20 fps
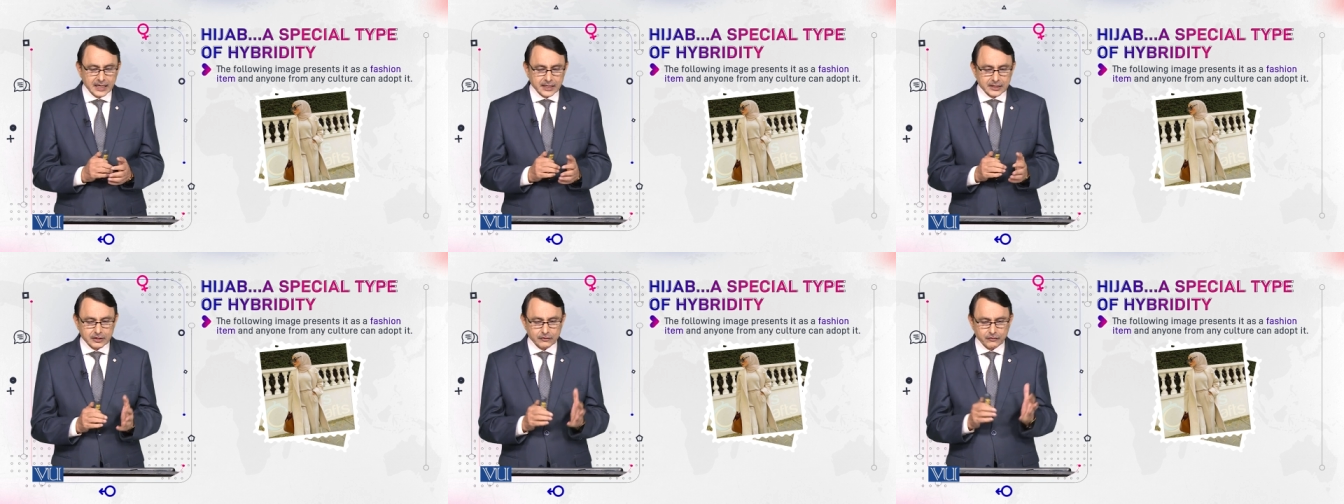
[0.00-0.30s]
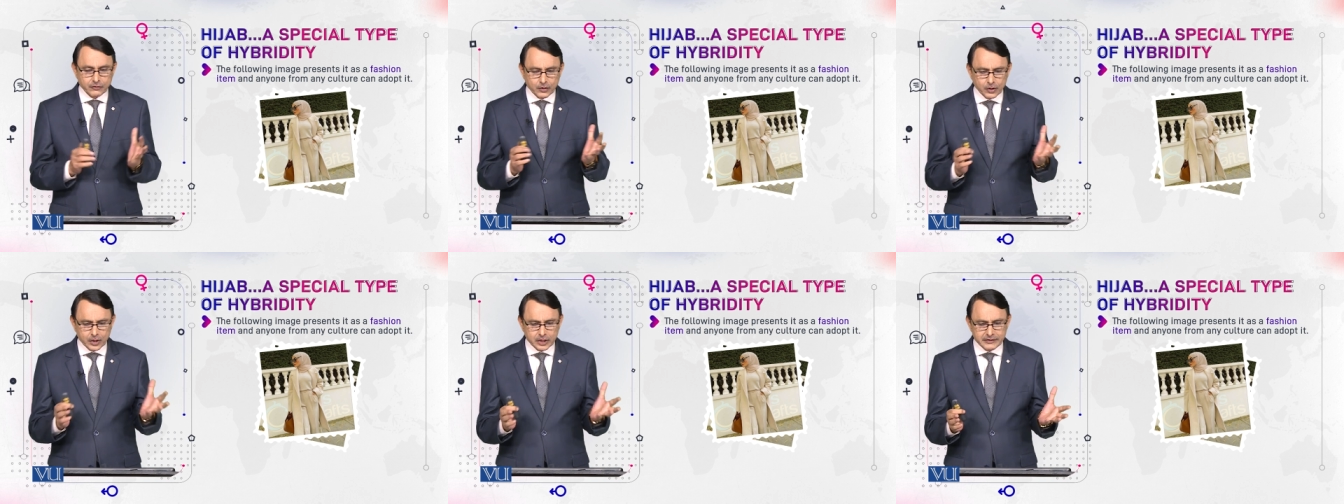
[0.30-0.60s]
The
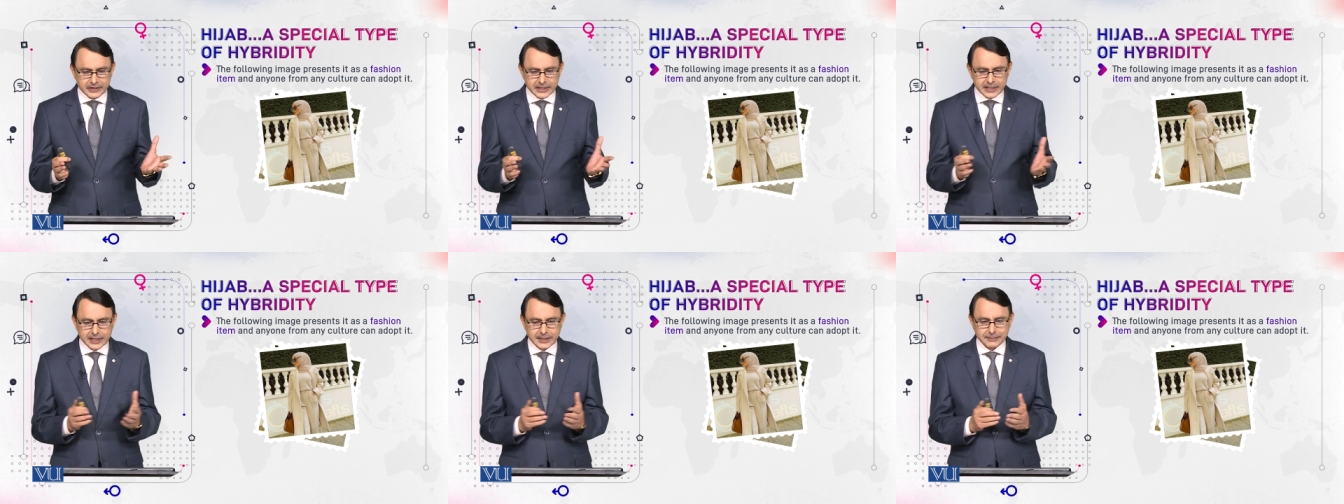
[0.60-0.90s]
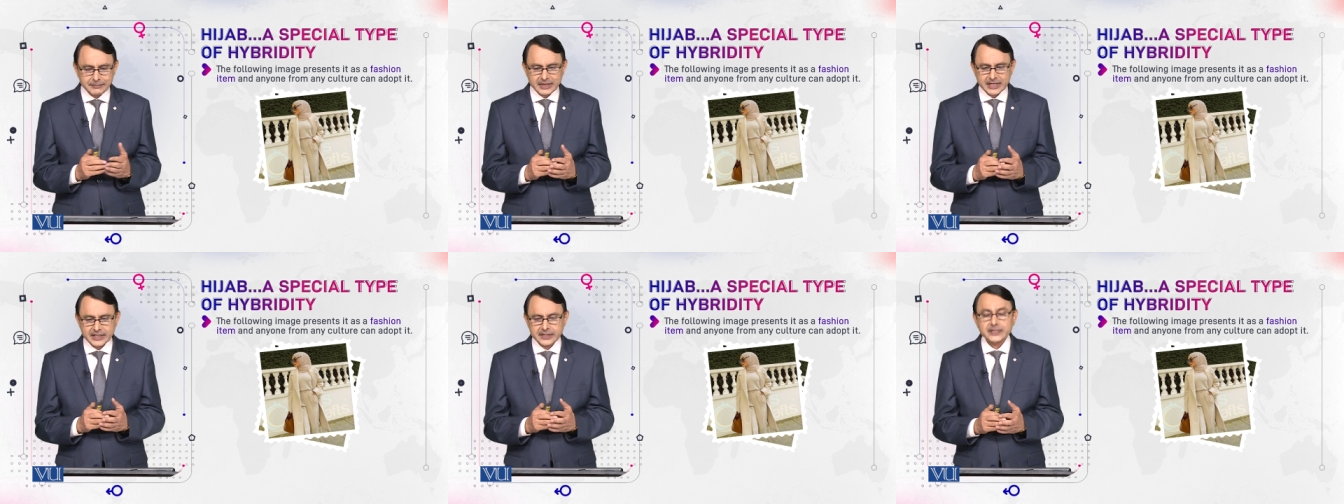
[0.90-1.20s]
following
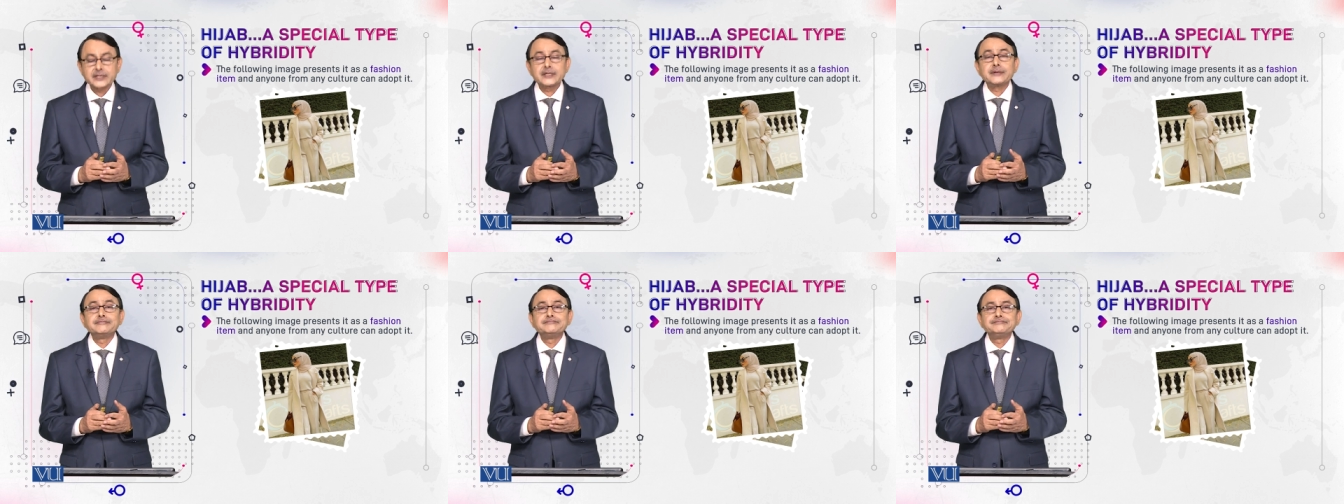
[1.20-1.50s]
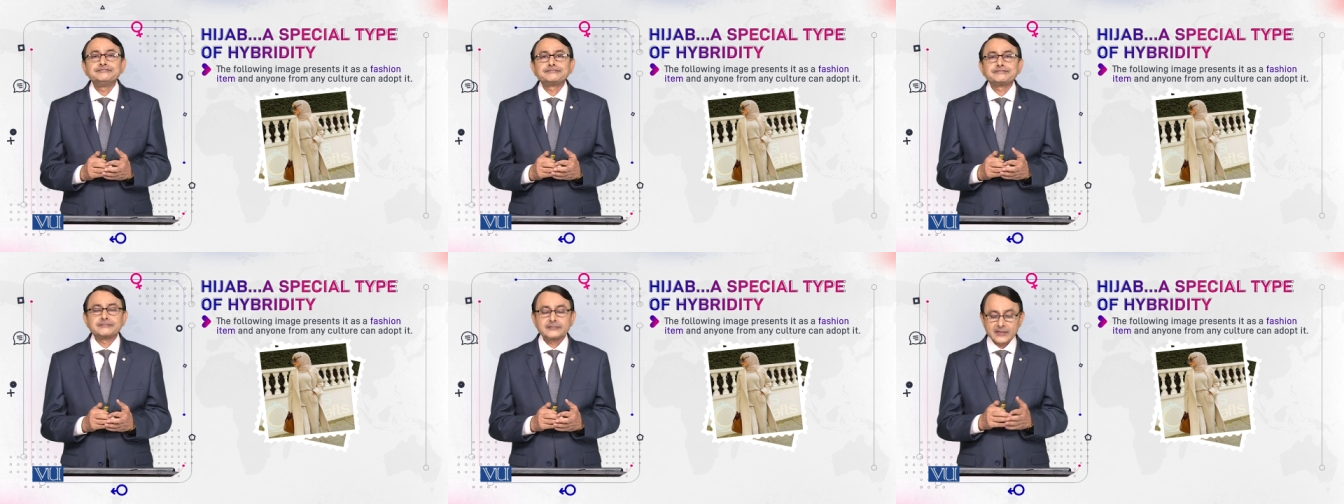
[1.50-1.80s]
image
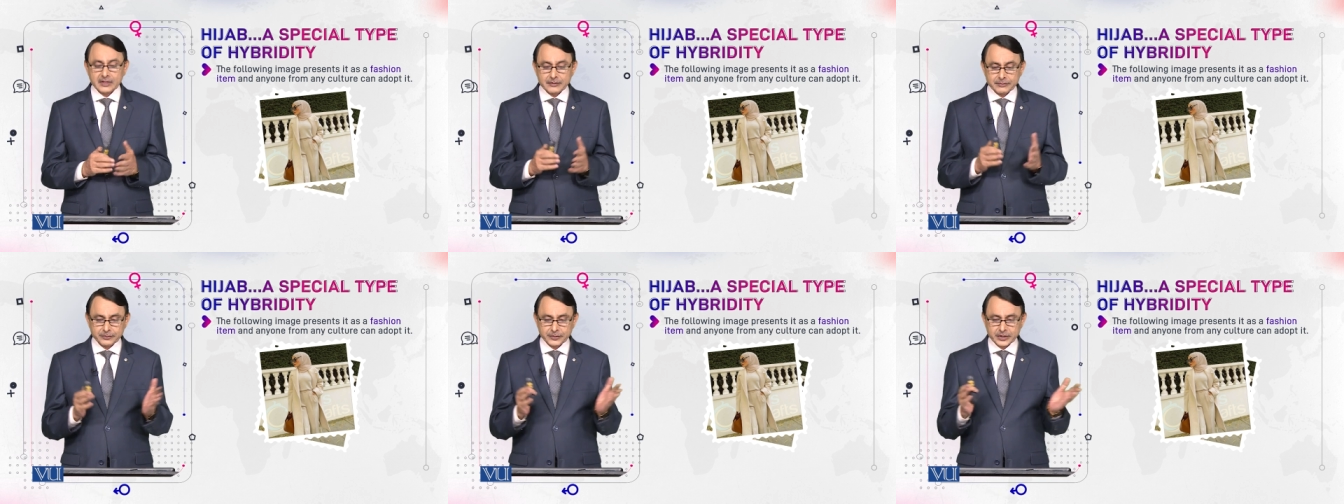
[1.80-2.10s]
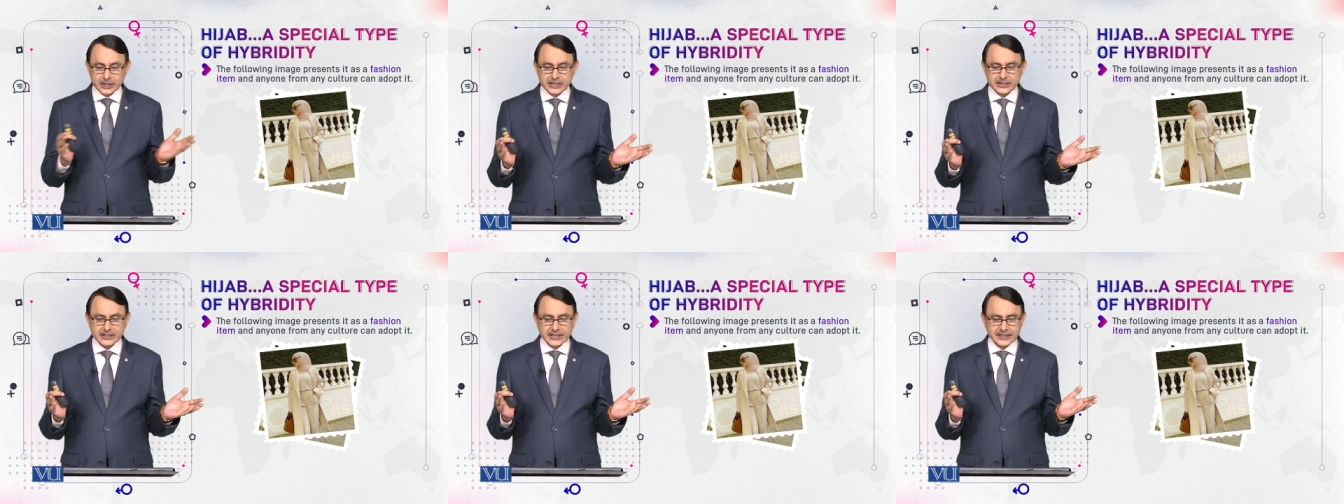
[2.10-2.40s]

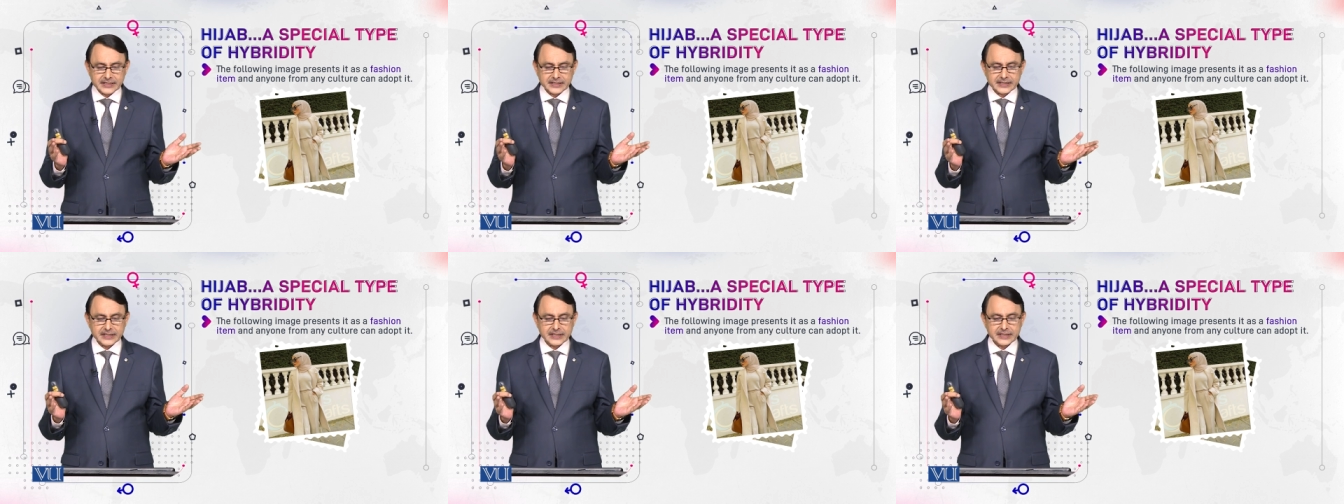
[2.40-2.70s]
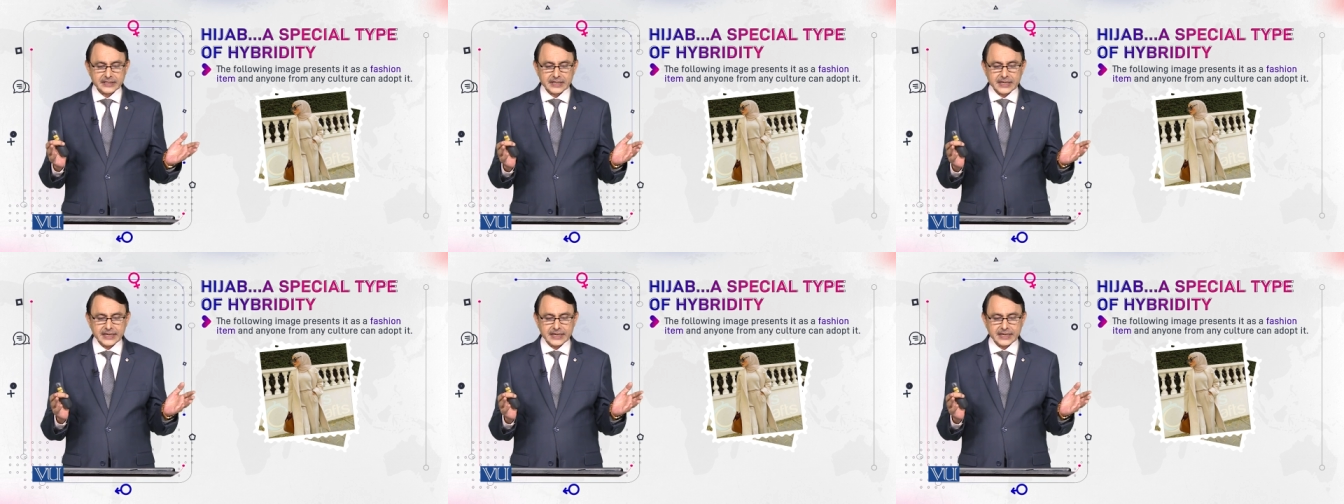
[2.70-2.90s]
presents it